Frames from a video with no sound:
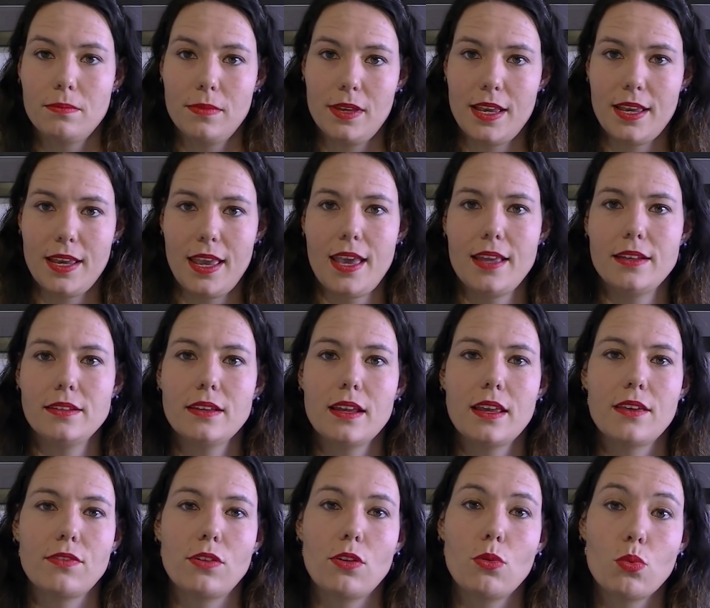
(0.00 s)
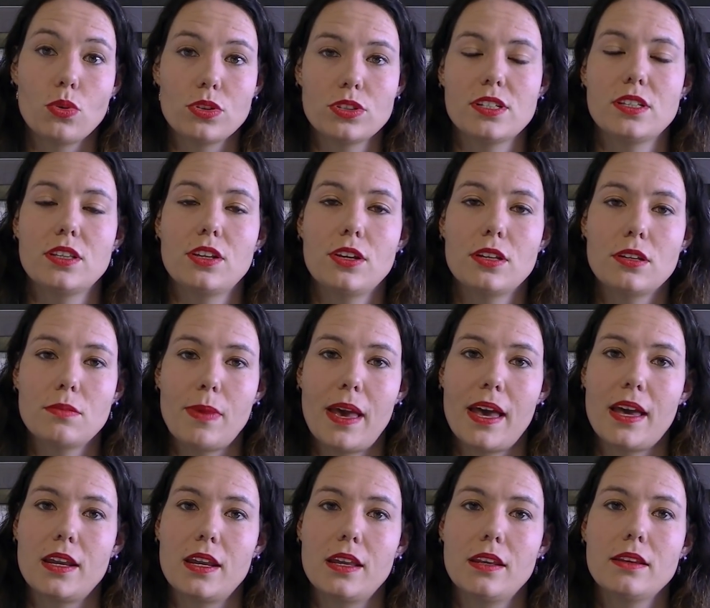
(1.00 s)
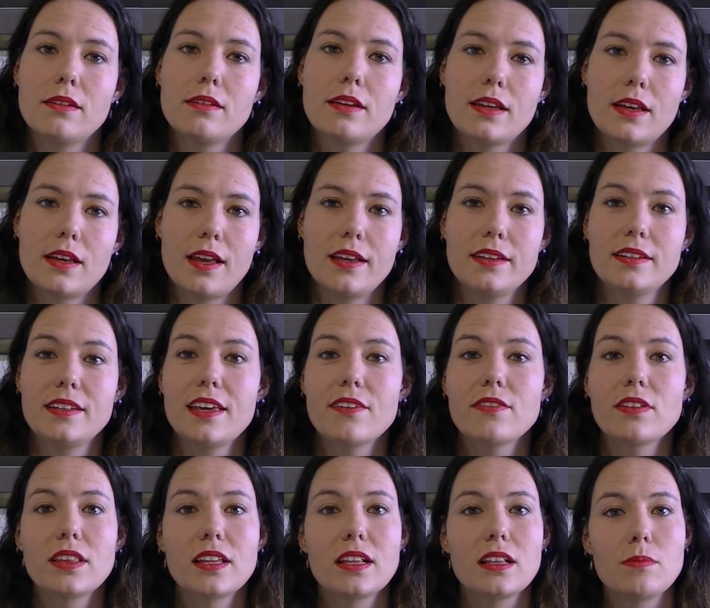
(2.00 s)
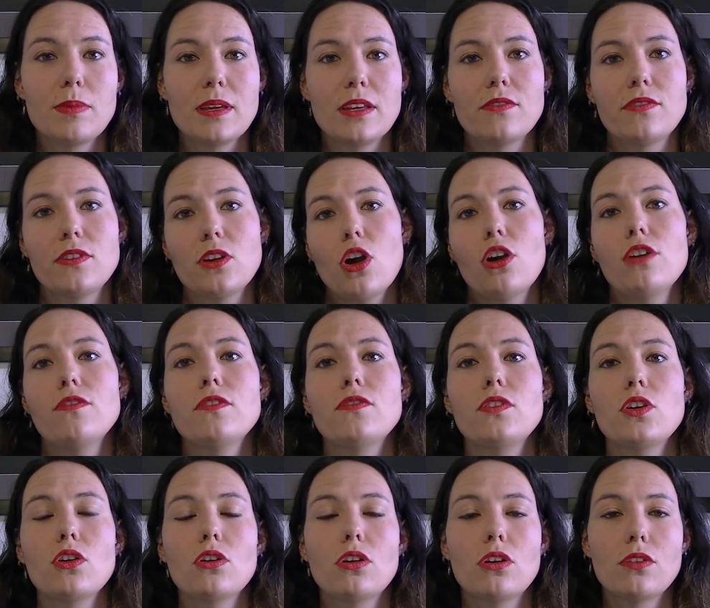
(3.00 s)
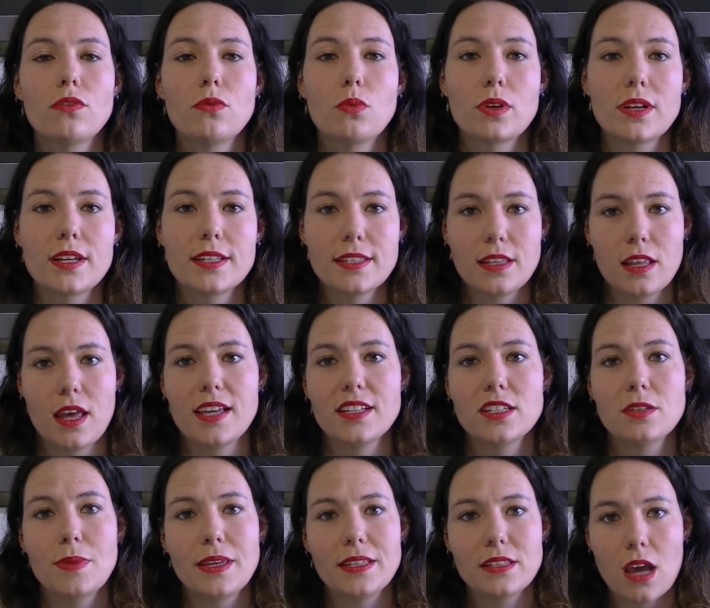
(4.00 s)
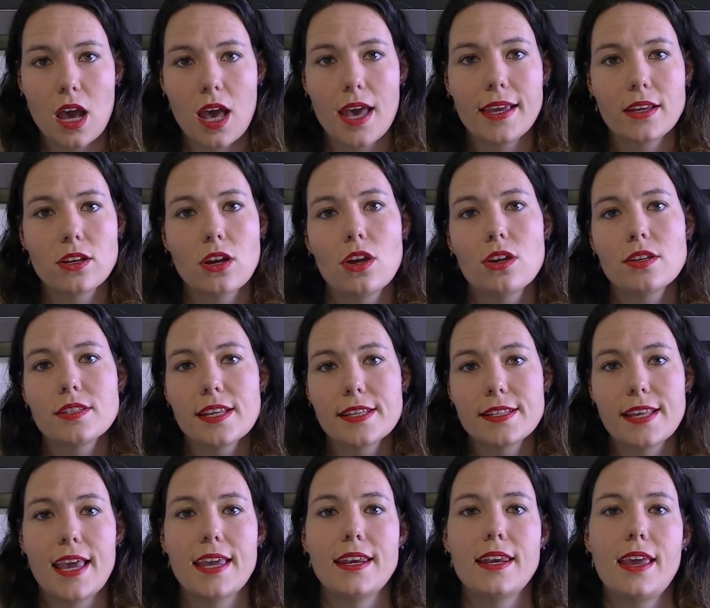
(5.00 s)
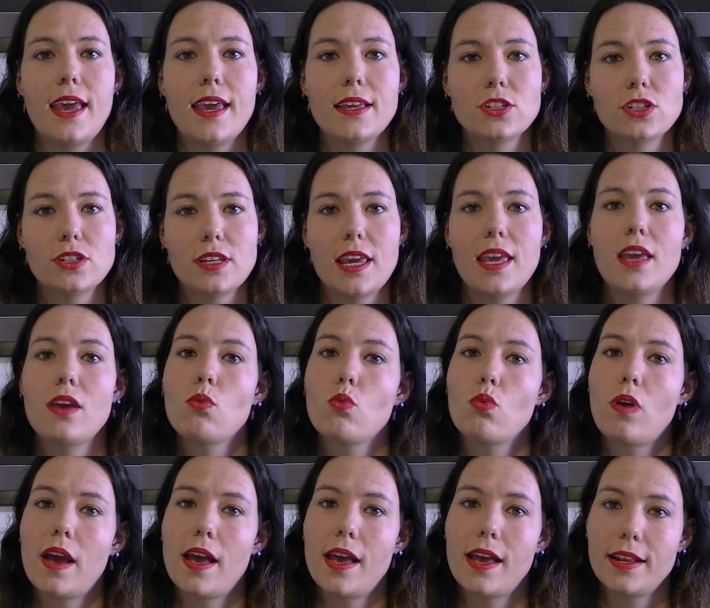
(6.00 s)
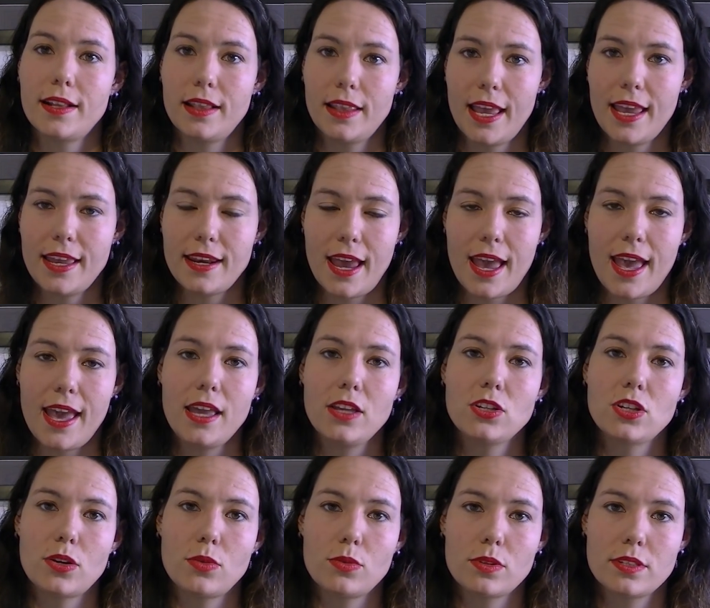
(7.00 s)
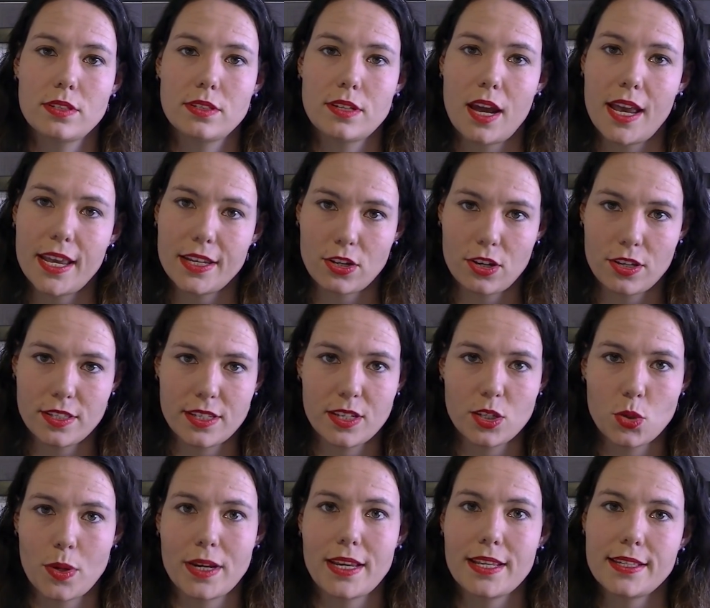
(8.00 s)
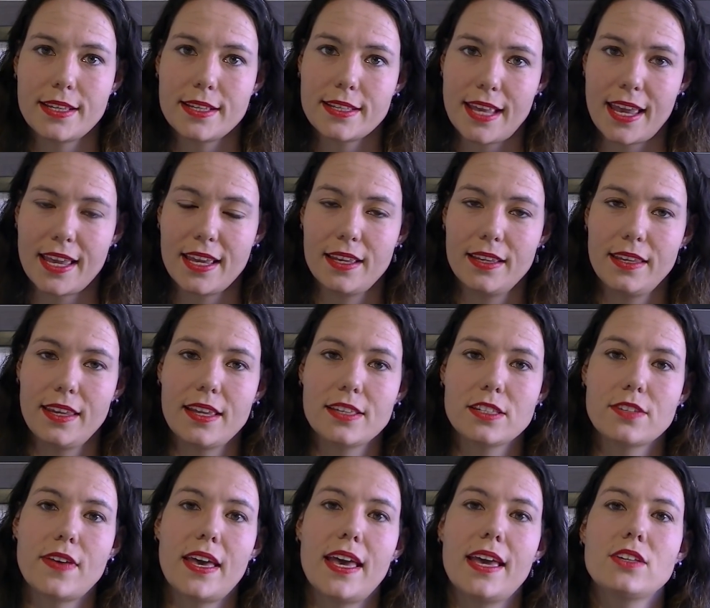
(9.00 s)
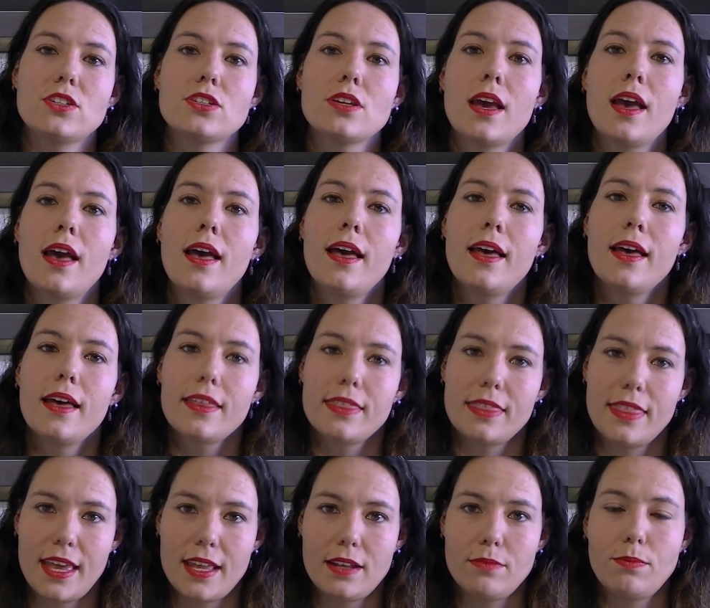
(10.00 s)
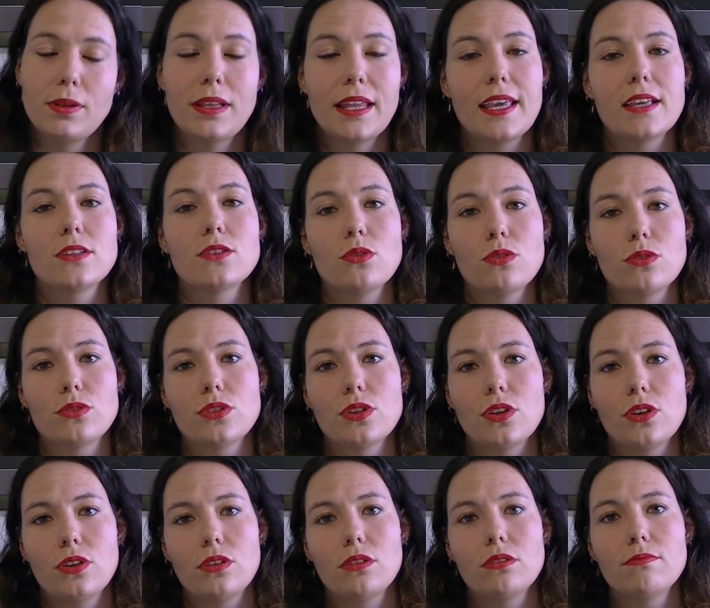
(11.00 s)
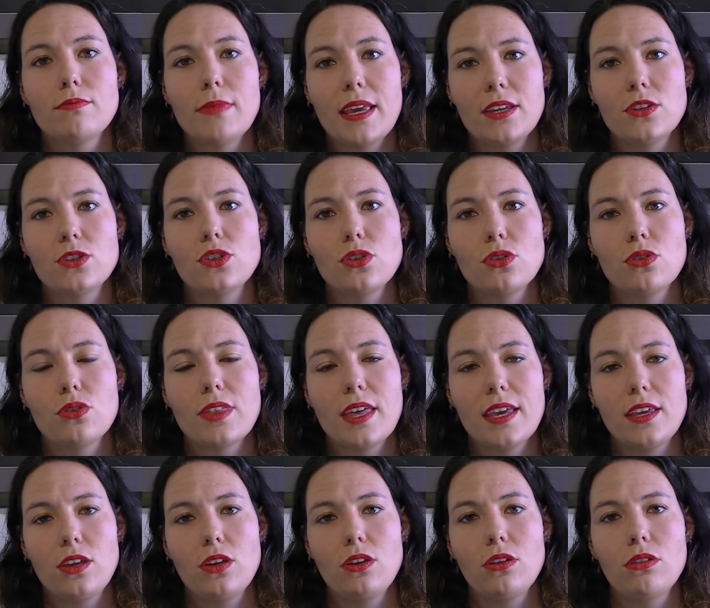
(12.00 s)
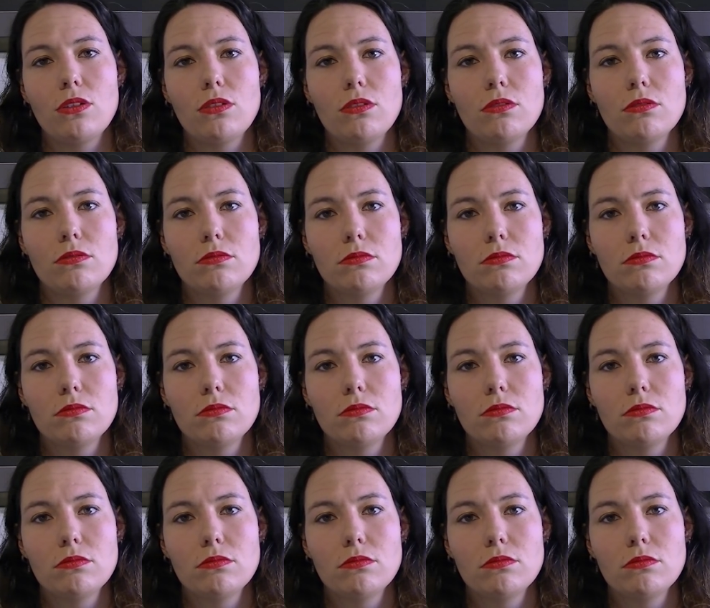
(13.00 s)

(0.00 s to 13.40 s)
Again, if you want to learn about it, give a little bit of an overview of what it's like to be diagnosed as ADHD at a later age. I was diagnosed at 26 years of age. Then please also make sure that you